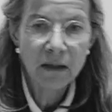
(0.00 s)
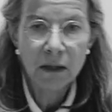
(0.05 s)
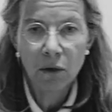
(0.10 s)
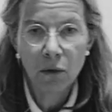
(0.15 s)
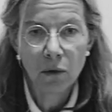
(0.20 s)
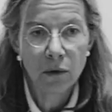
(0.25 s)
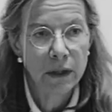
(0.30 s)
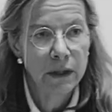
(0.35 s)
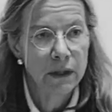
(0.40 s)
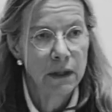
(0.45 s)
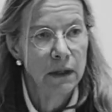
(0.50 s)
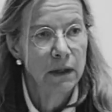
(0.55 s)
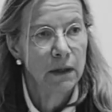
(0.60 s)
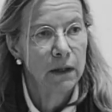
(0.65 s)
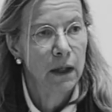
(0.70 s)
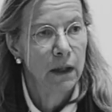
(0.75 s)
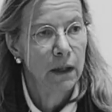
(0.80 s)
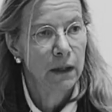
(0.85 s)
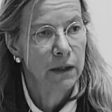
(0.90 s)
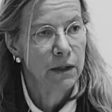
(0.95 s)
they call it
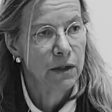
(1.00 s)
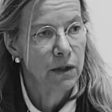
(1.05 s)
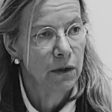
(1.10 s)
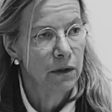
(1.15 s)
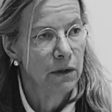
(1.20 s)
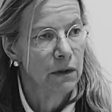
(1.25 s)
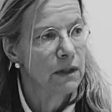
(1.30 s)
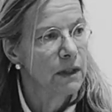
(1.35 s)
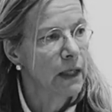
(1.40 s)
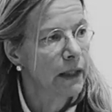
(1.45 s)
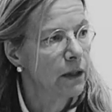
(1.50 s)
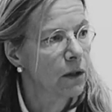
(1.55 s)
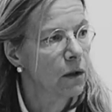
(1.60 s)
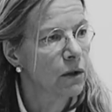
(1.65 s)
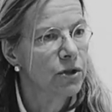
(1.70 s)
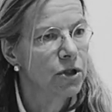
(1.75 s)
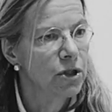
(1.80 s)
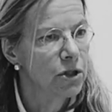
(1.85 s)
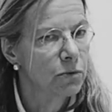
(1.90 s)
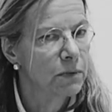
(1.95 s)
in certain
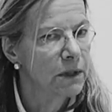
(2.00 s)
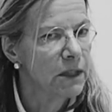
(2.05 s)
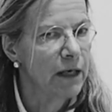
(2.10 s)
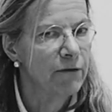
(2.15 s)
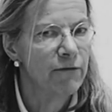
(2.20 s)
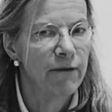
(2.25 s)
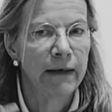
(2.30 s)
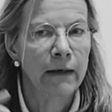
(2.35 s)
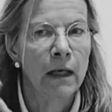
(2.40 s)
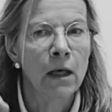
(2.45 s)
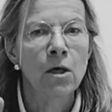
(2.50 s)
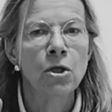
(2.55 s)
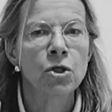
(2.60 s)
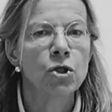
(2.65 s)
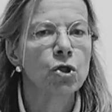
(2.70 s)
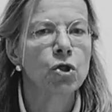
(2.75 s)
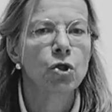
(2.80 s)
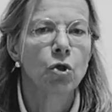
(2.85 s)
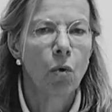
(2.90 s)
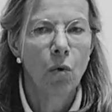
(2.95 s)
psychologies, which I find
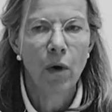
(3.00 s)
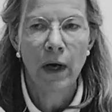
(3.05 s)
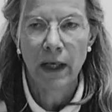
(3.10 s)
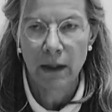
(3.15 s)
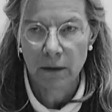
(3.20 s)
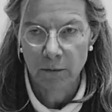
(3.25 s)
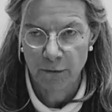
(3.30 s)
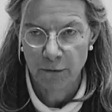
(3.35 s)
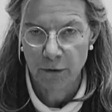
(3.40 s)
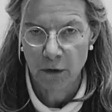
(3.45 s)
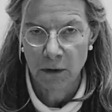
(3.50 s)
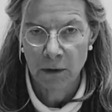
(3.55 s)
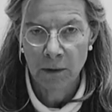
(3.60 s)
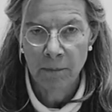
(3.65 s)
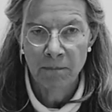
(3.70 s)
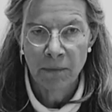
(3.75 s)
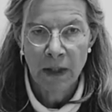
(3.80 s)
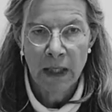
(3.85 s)
so helpful.